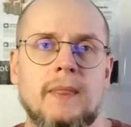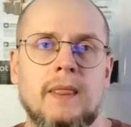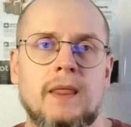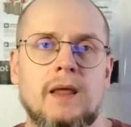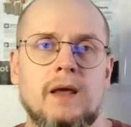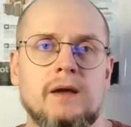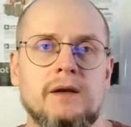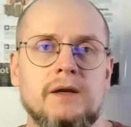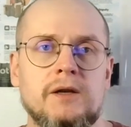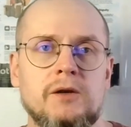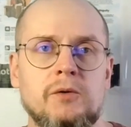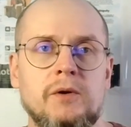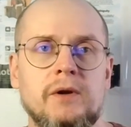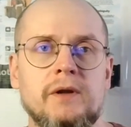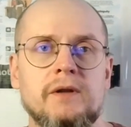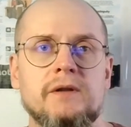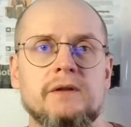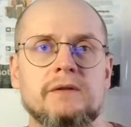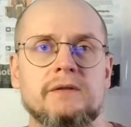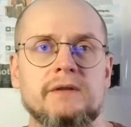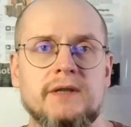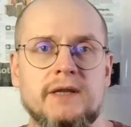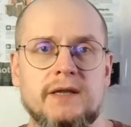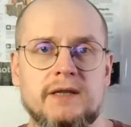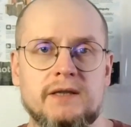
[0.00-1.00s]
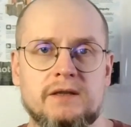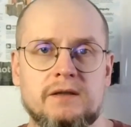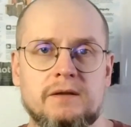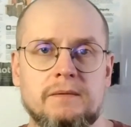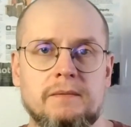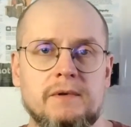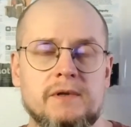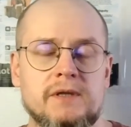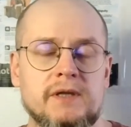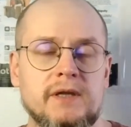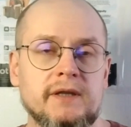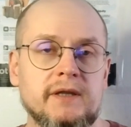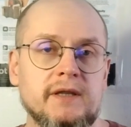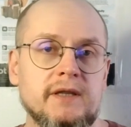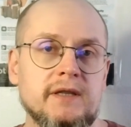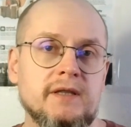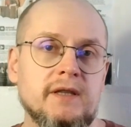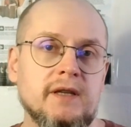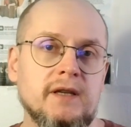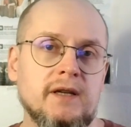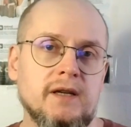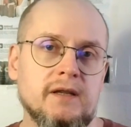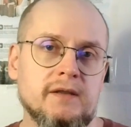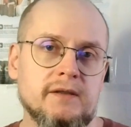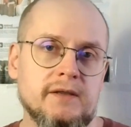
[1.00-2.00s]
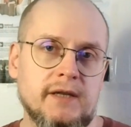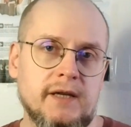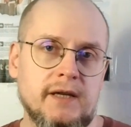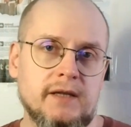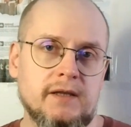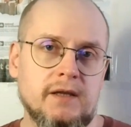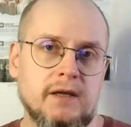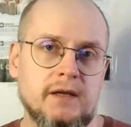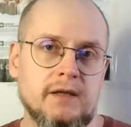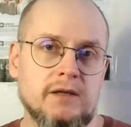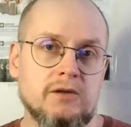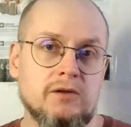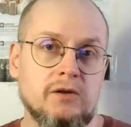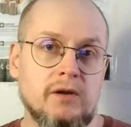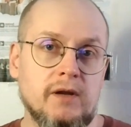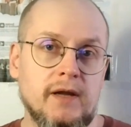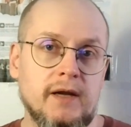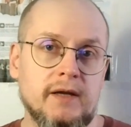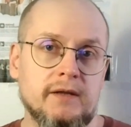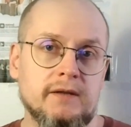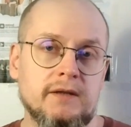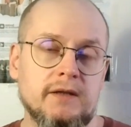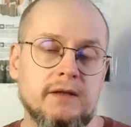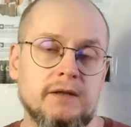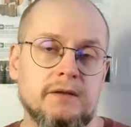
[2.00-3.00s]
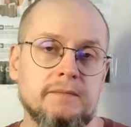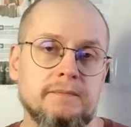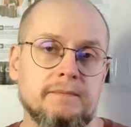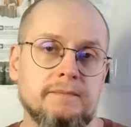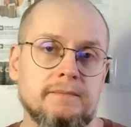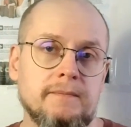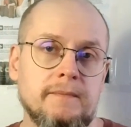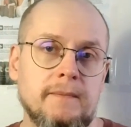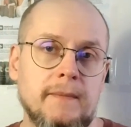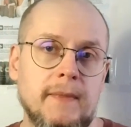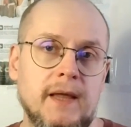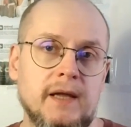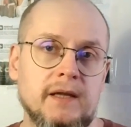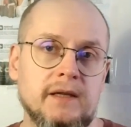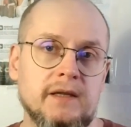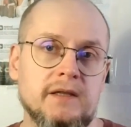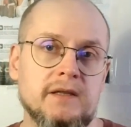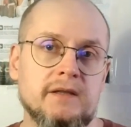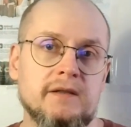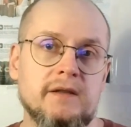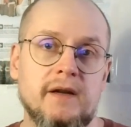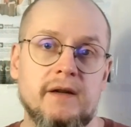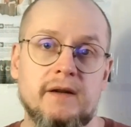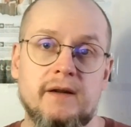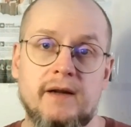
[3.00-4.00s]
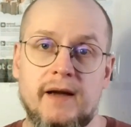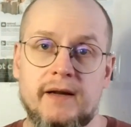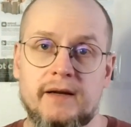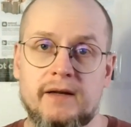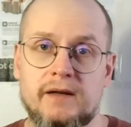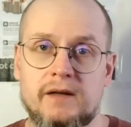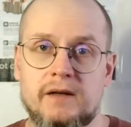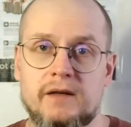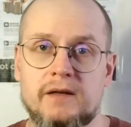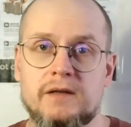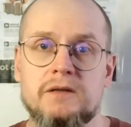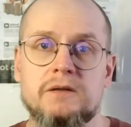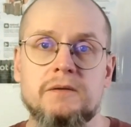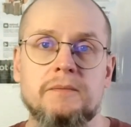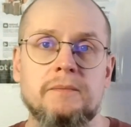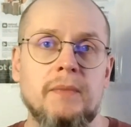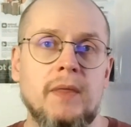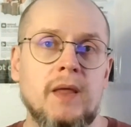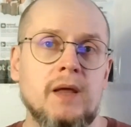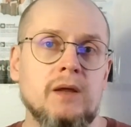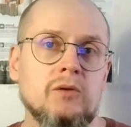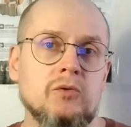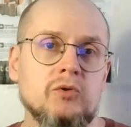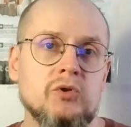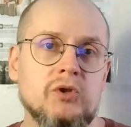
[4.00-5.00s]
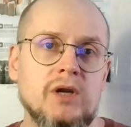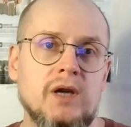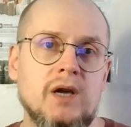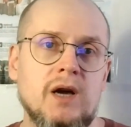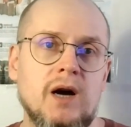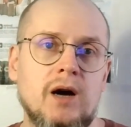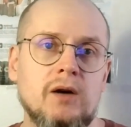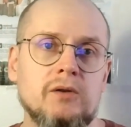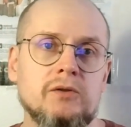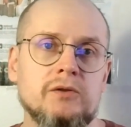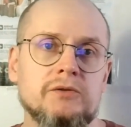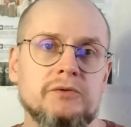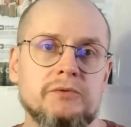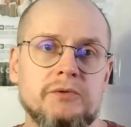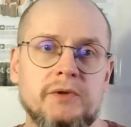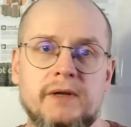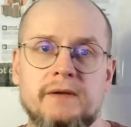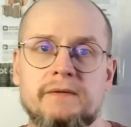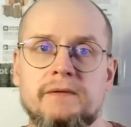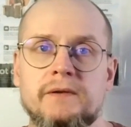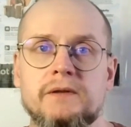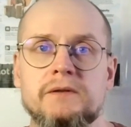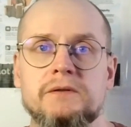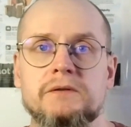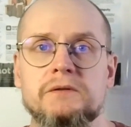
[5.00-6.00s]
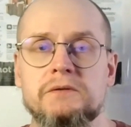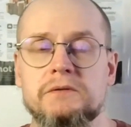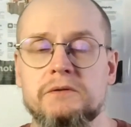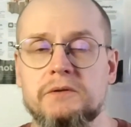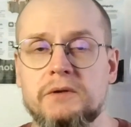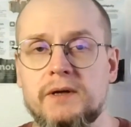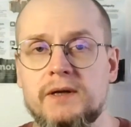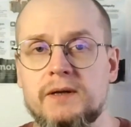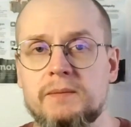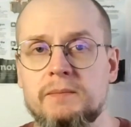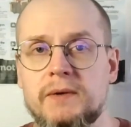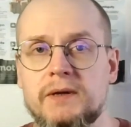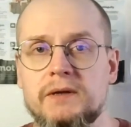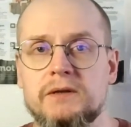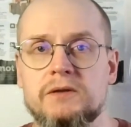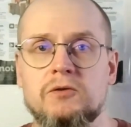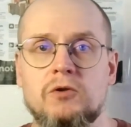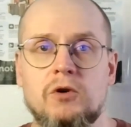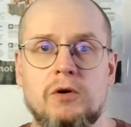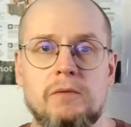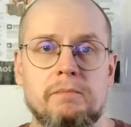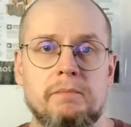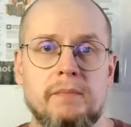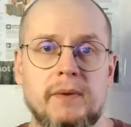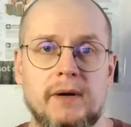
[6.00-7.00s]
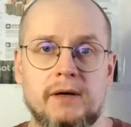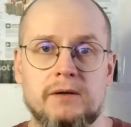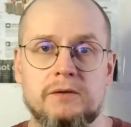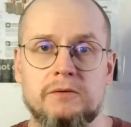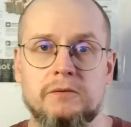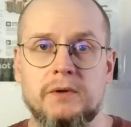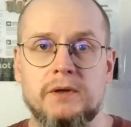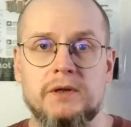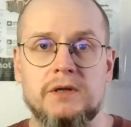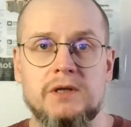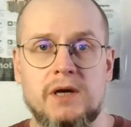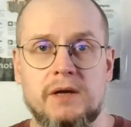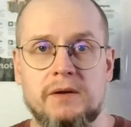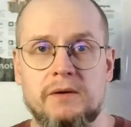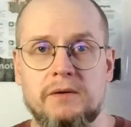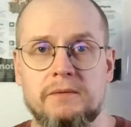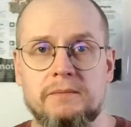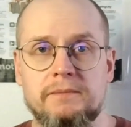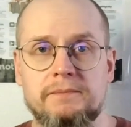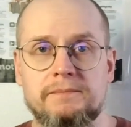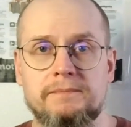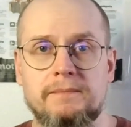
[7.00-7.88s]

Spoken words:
During the test, statistical data is collected. It is then analyzed to see how the different treatments compare to each other.